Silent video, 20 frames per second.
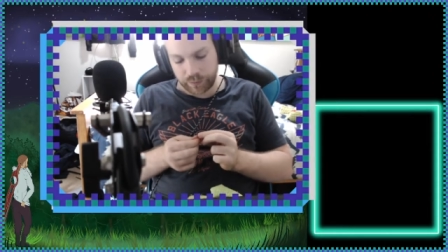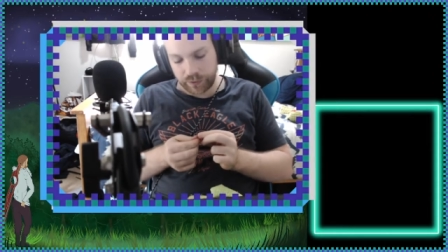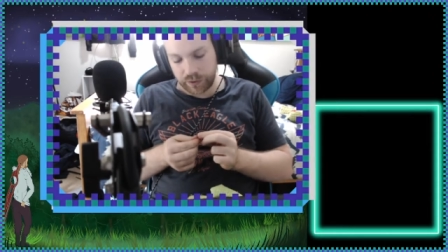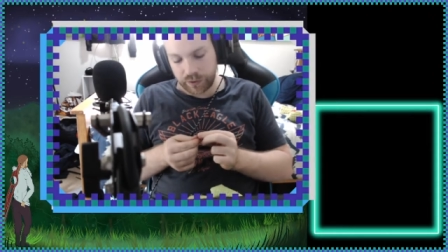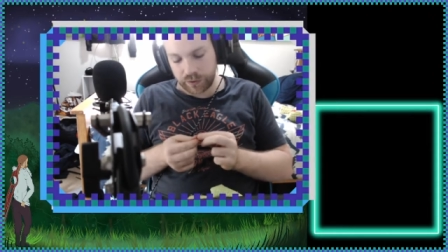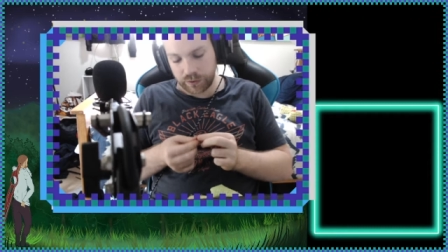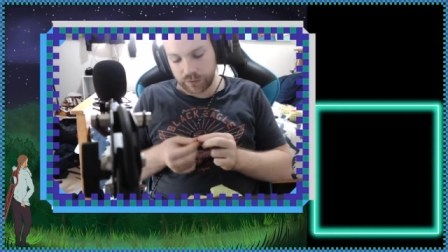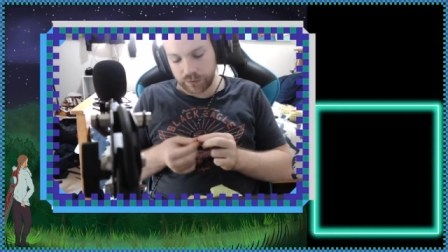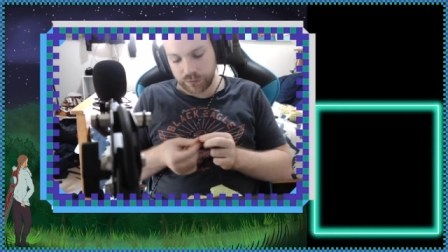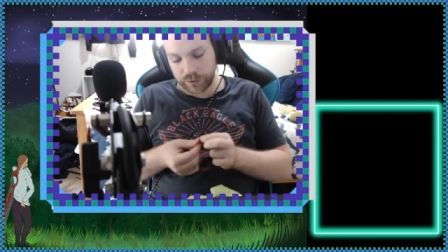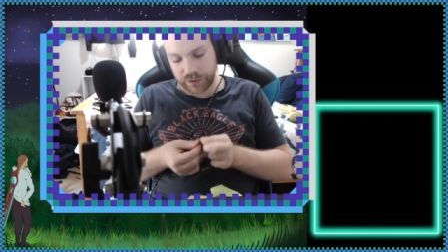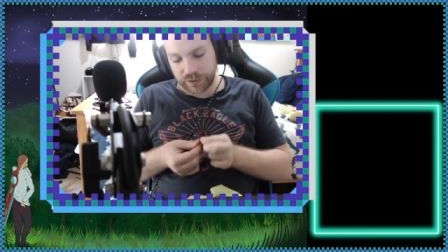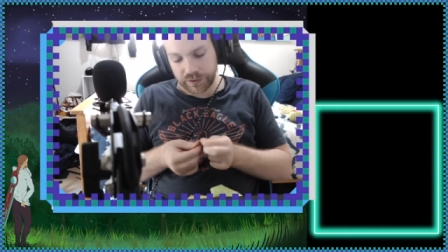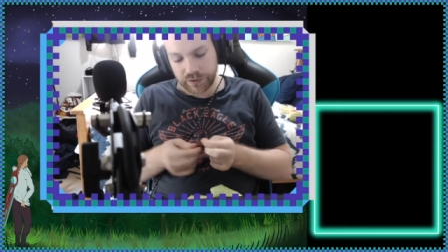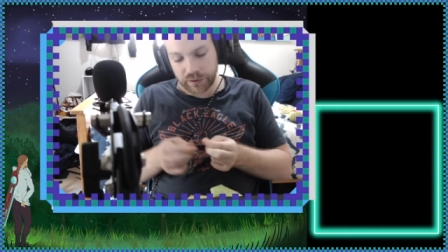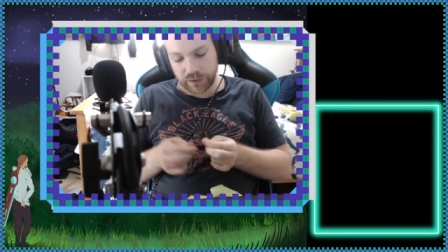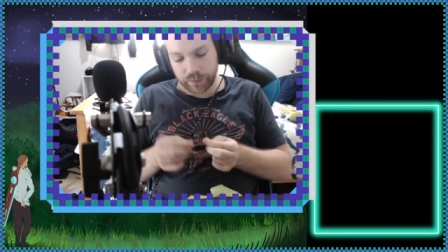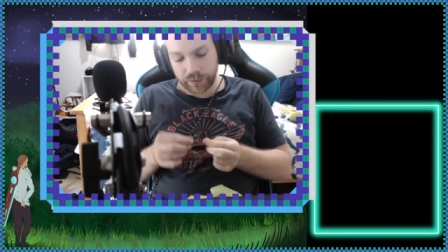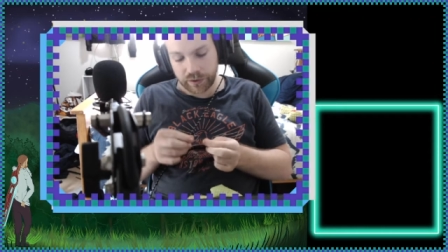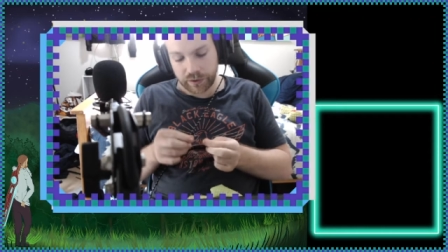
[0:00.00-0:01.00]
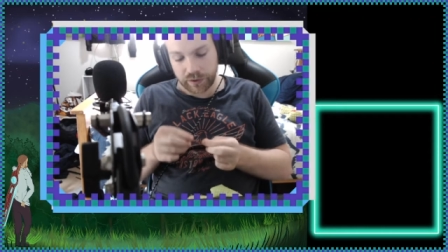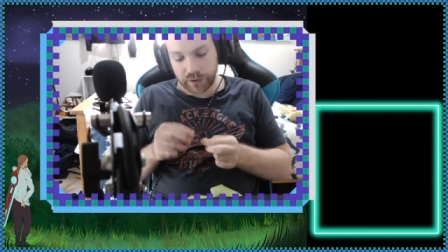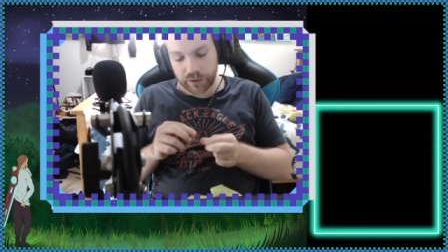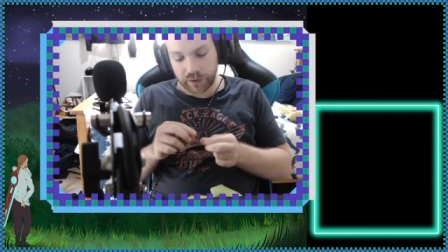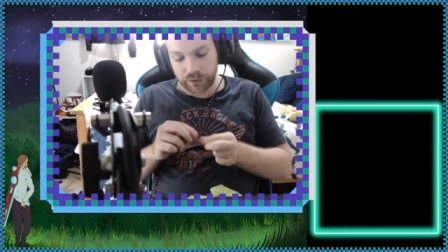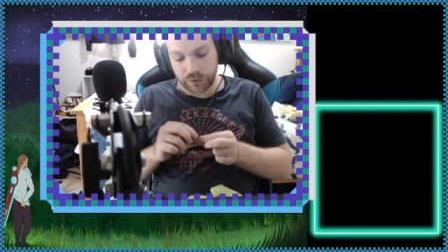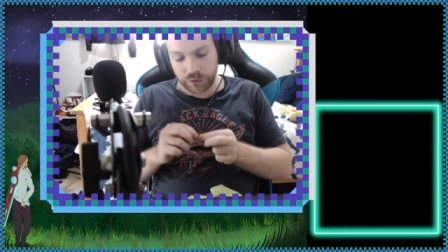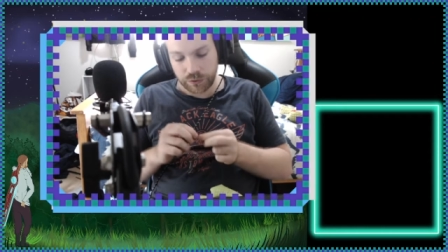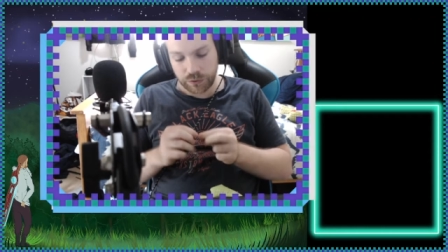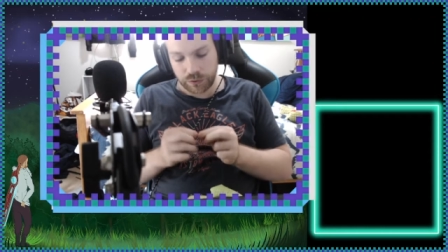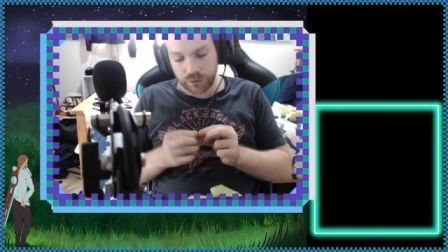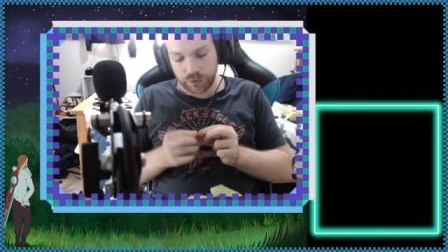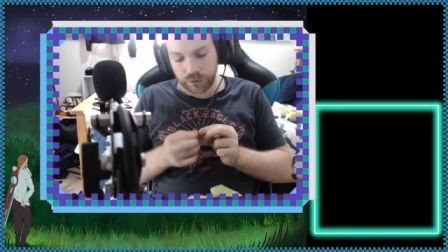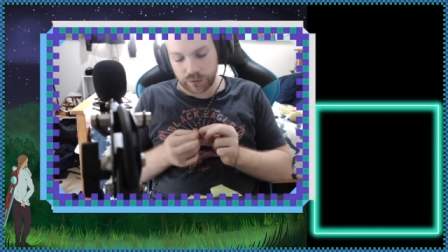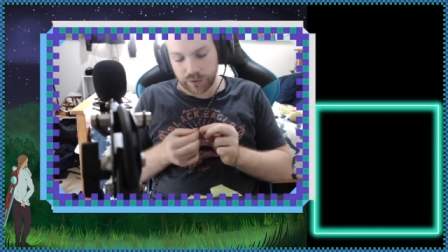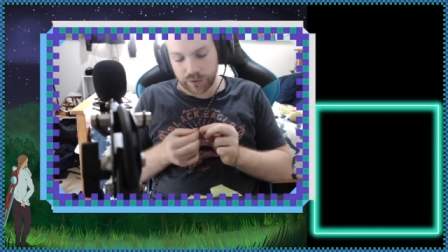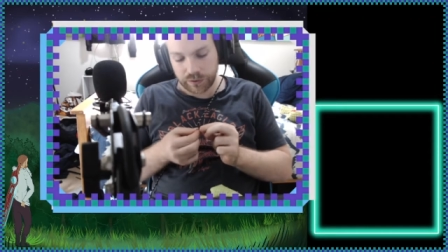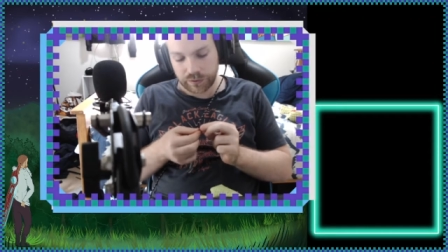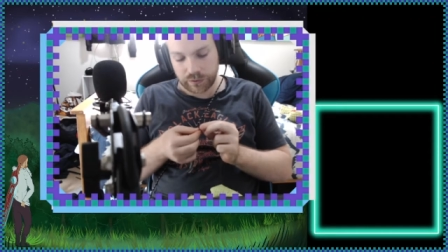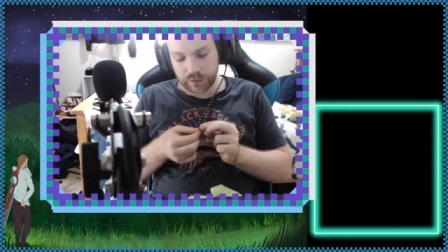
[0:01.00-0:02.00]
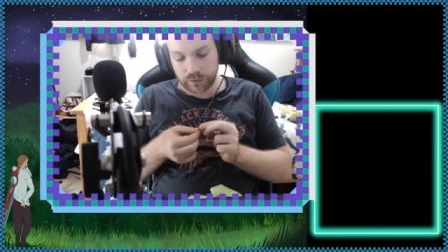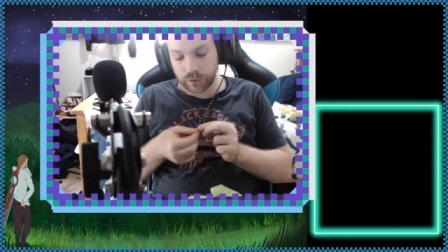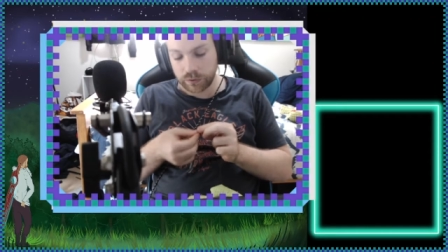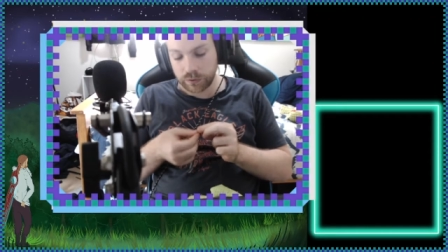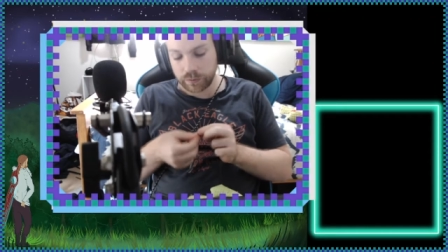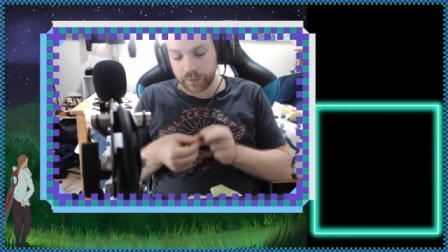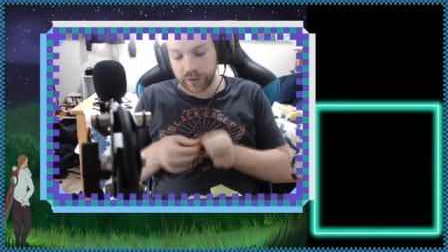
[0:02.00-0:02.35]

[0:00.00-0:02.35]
bin and re-snip a new nice long